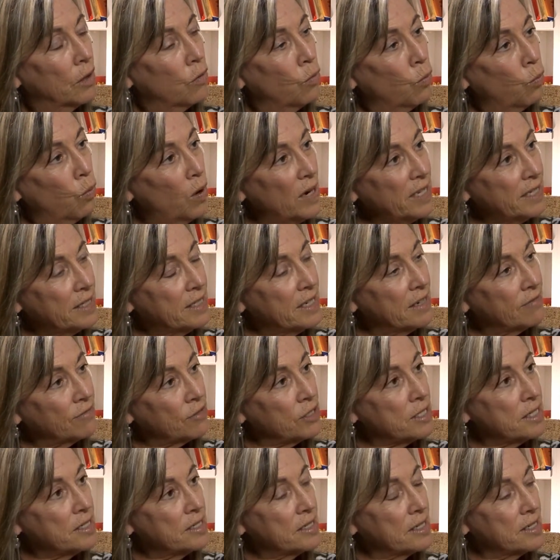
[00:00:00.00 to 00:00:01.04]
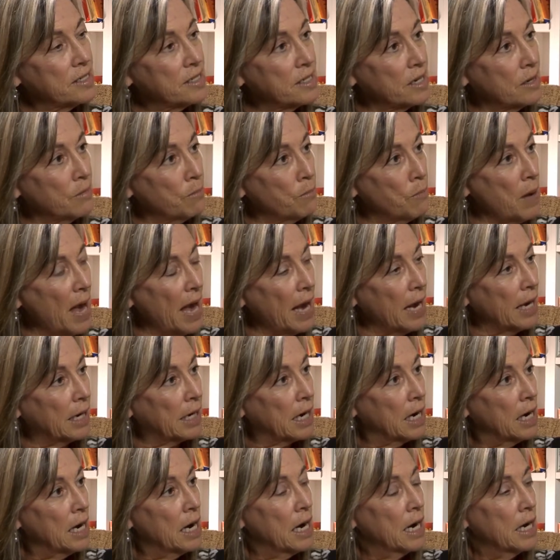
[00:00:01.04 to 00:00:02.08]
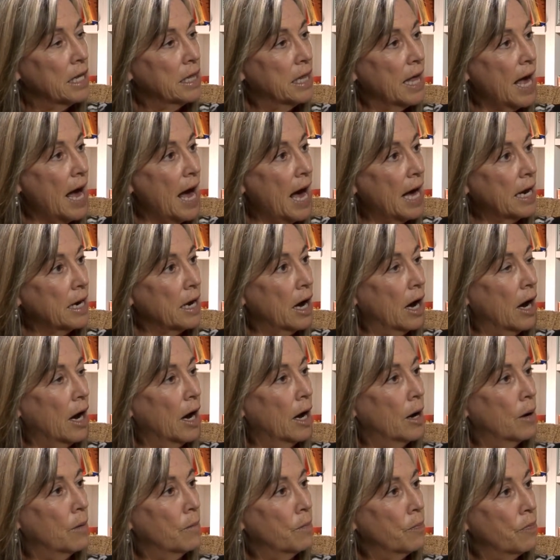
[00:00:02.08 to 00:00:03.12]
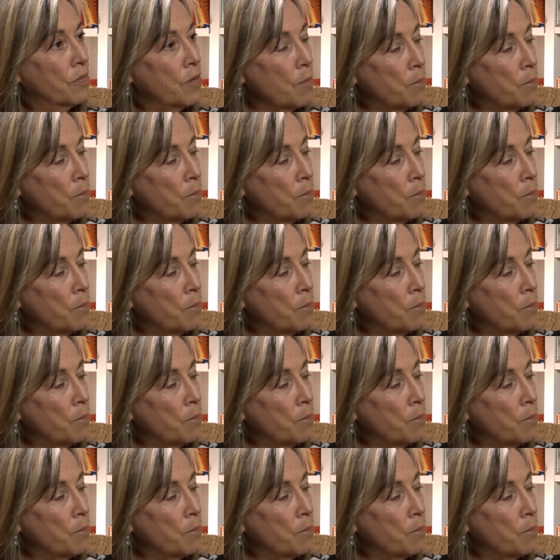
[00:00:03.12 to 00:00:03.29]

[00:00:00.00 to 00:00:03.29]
What difference does it make that uh,